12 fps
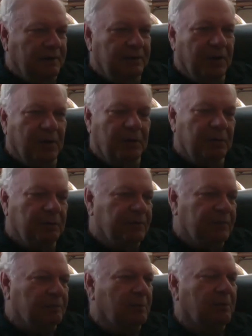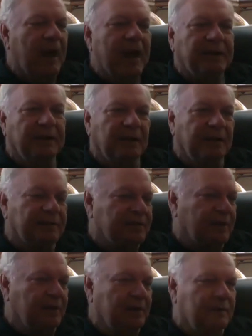you know, who was
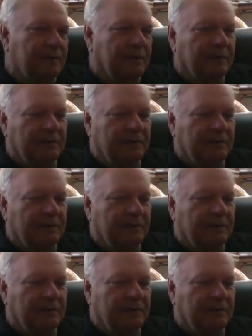miraculous and